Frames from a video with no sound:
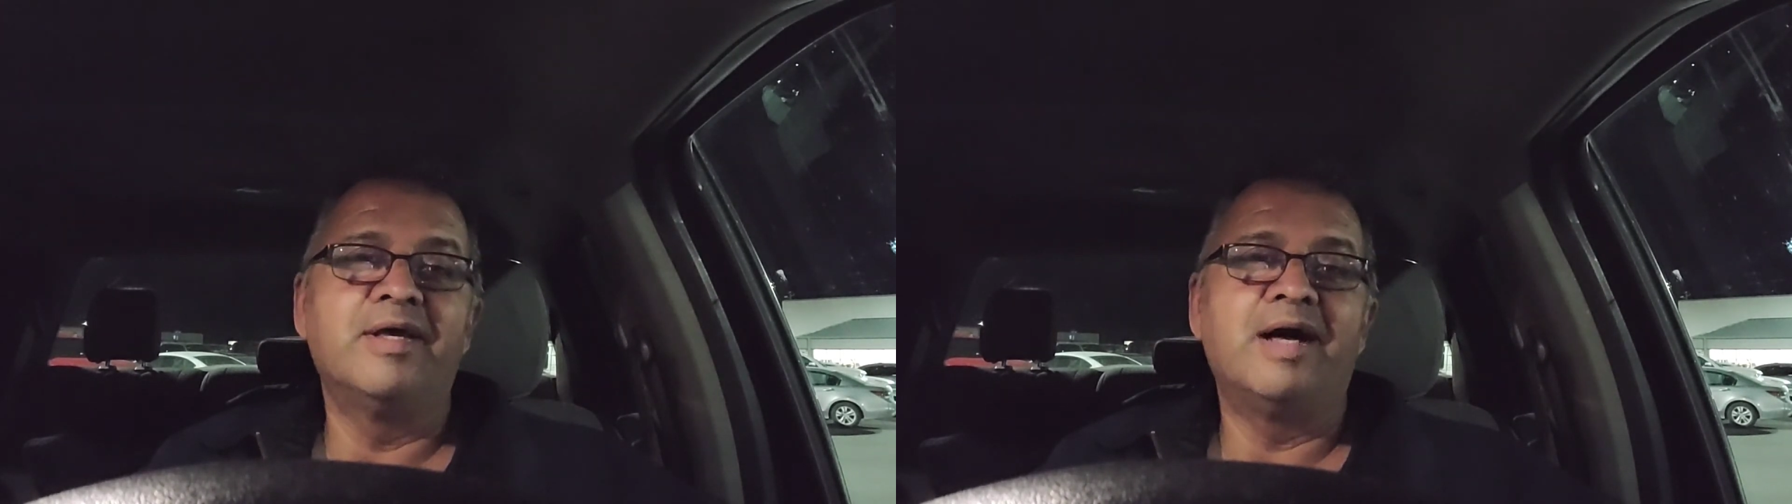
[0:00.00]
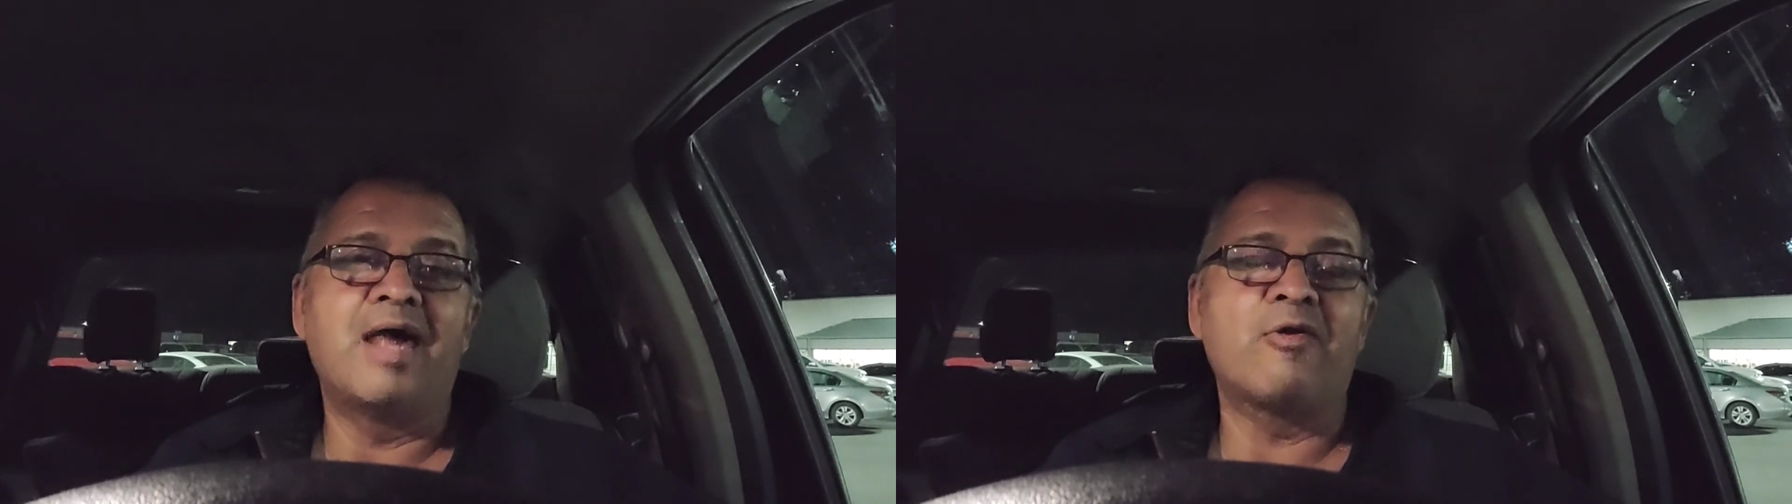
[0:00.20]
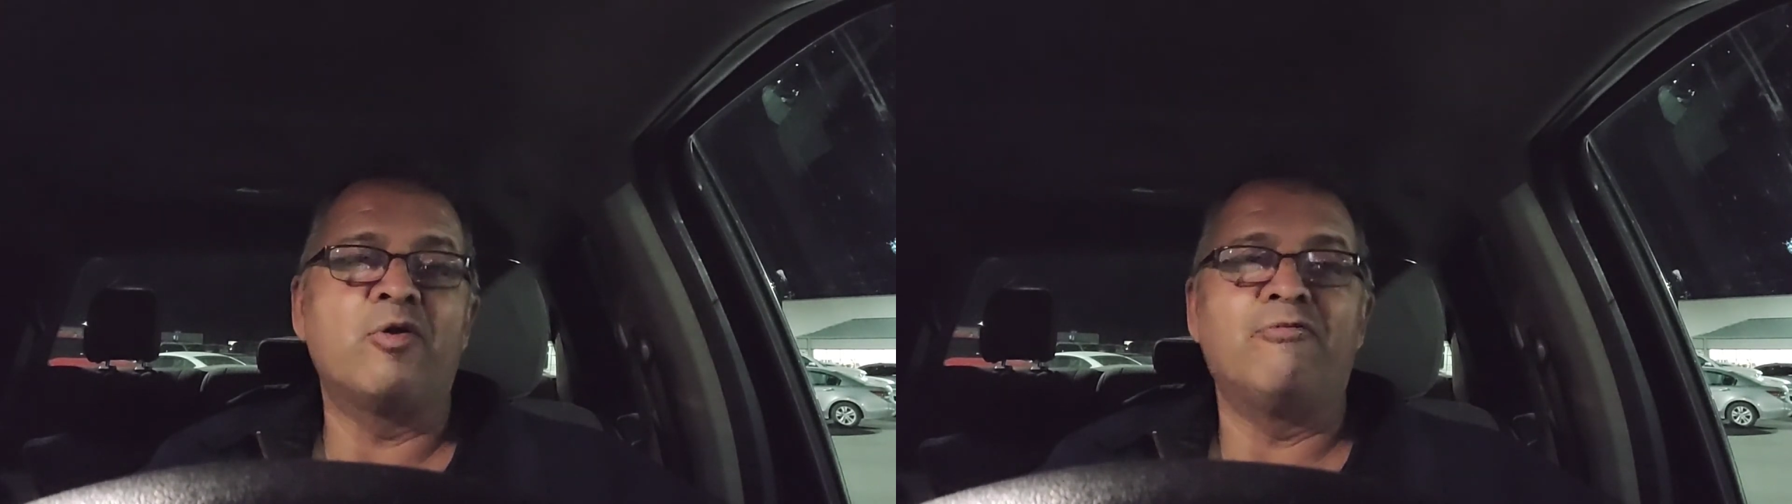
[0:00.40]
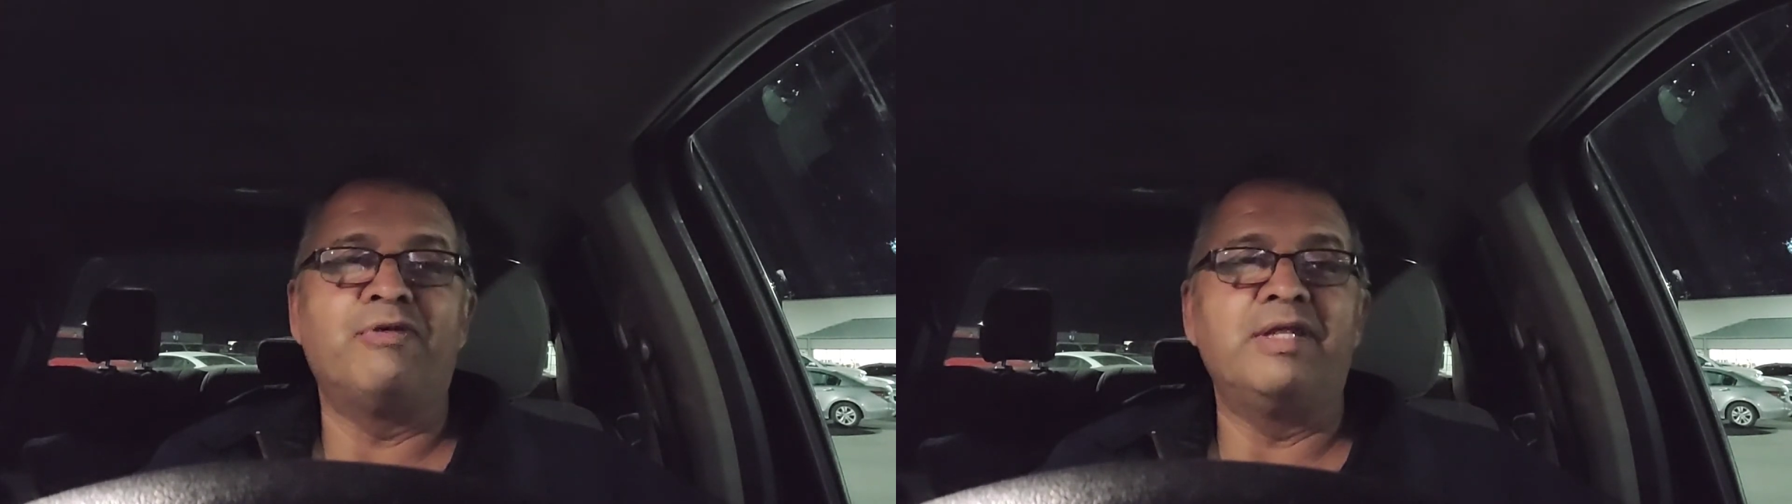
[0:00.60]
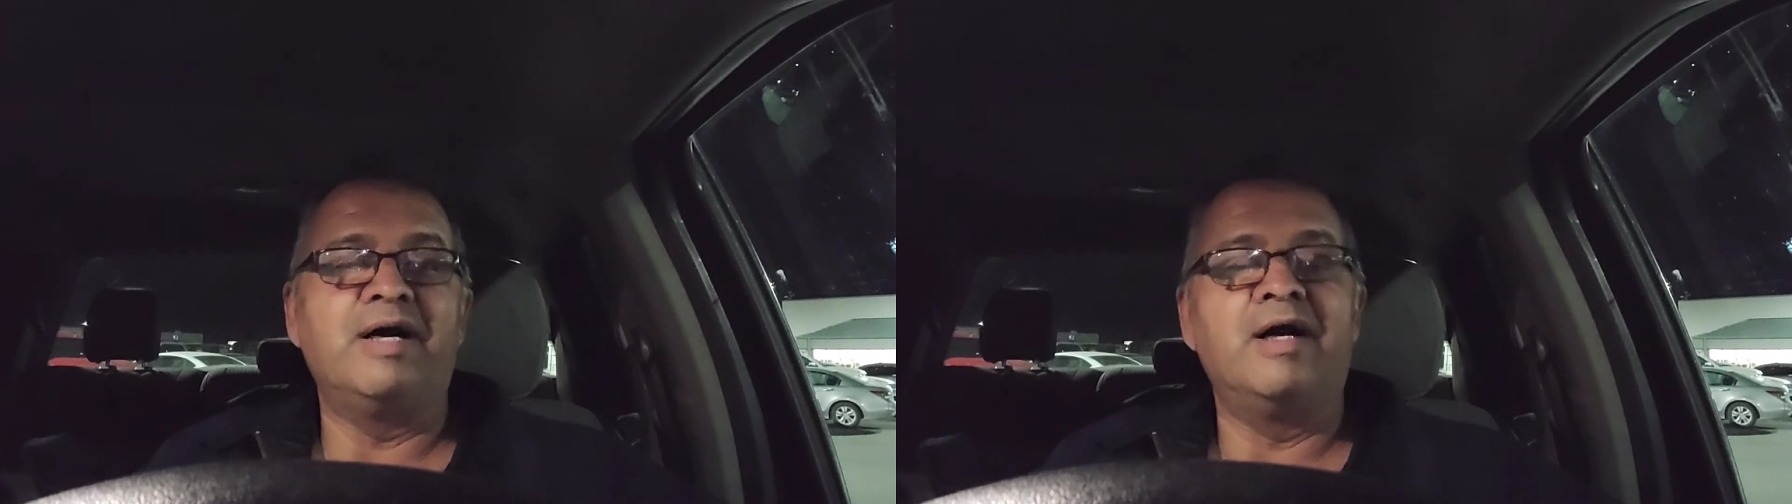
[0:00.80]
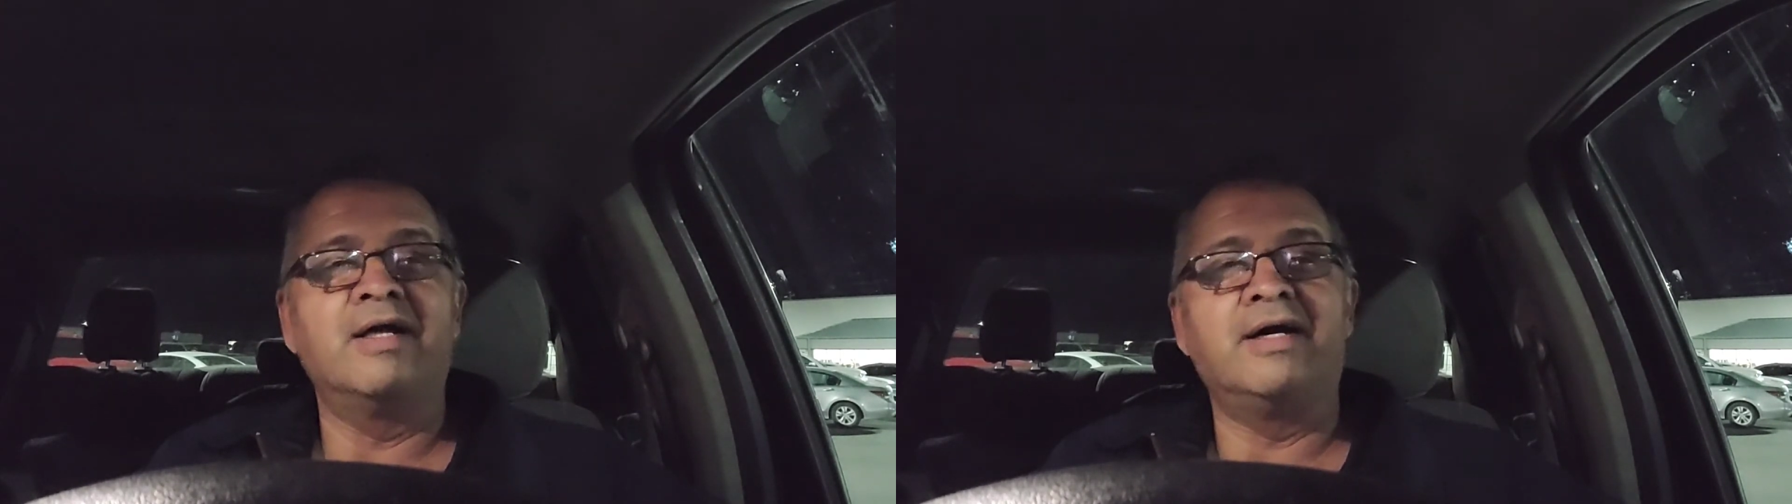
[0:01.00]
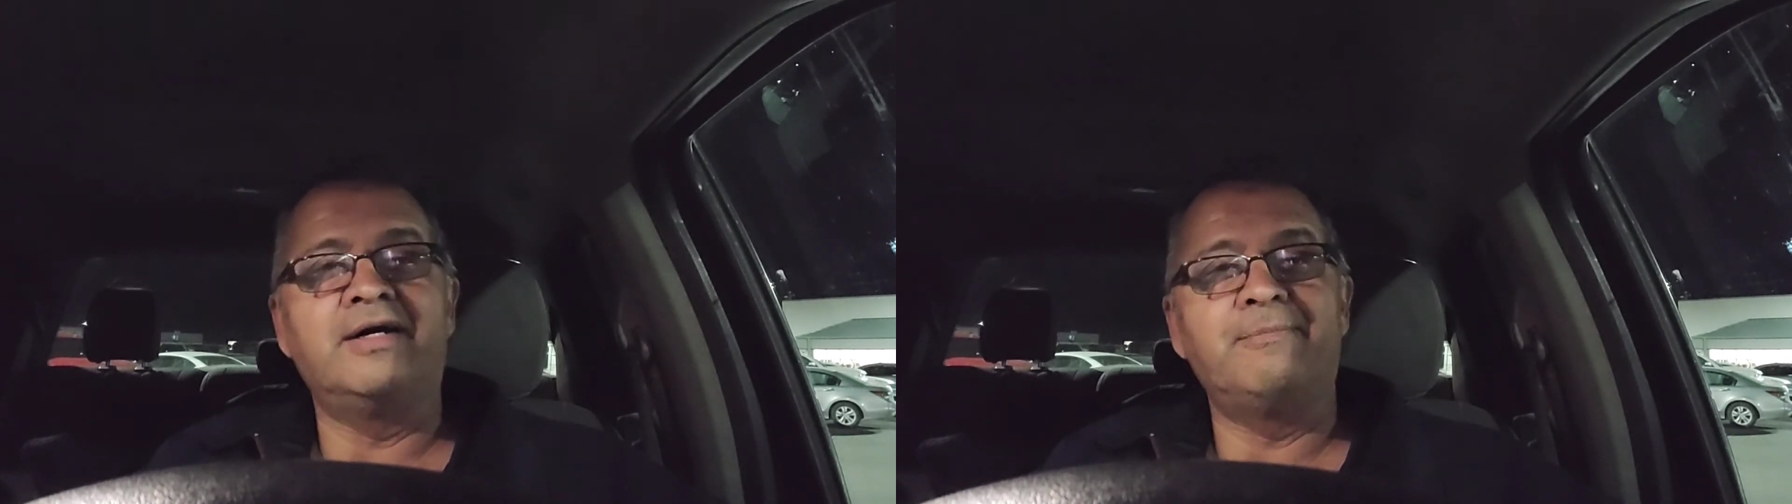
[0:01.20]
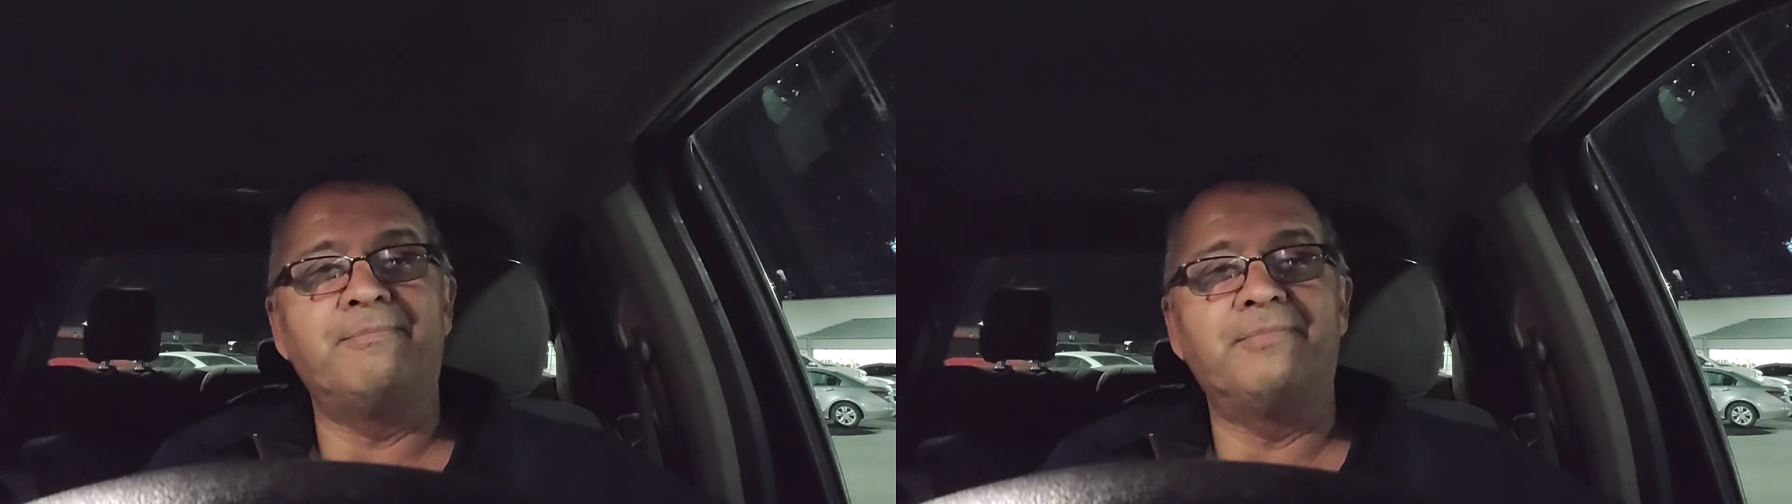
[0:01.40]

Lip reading: I don't know if it hung up,